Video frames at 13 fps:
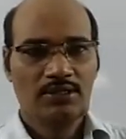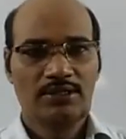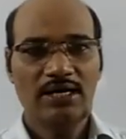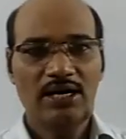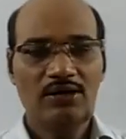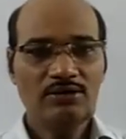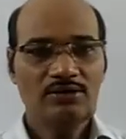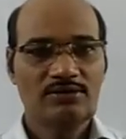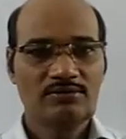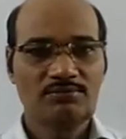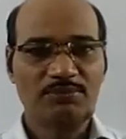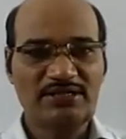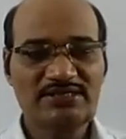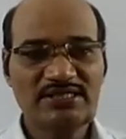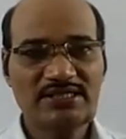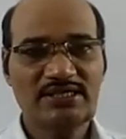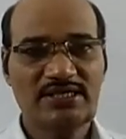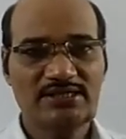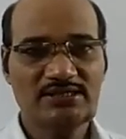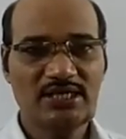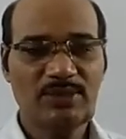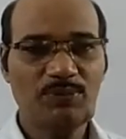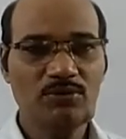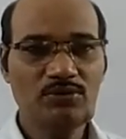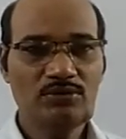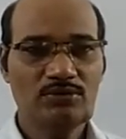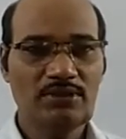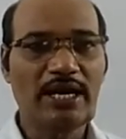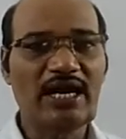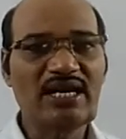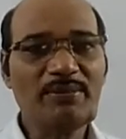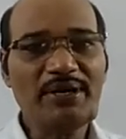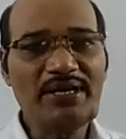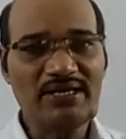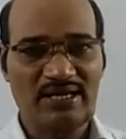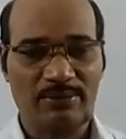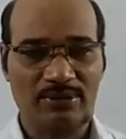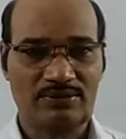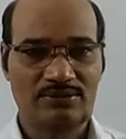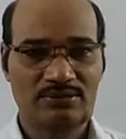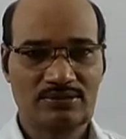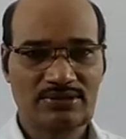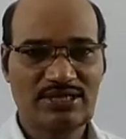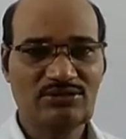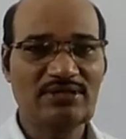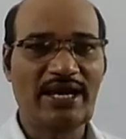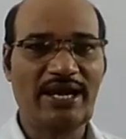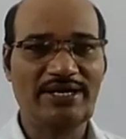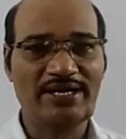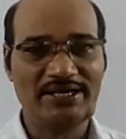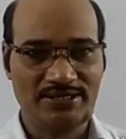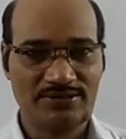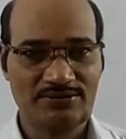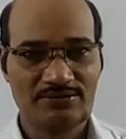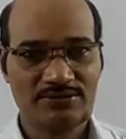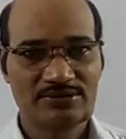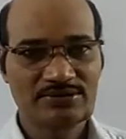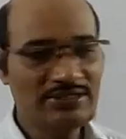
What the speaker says: Now basic nature of aromatic amine, that is aniline.